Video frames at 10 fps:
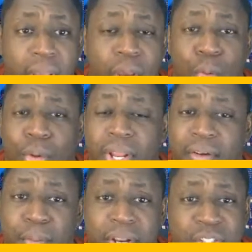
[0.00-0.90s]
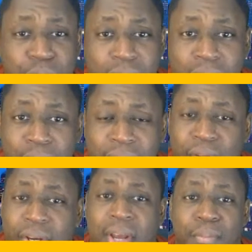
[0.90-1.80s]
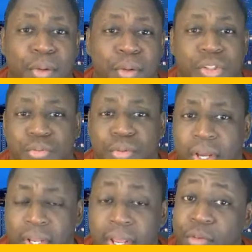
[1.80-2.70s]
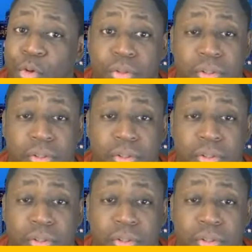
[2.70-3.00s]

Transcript: When everybody's struggling on, if your company was struggling, if you was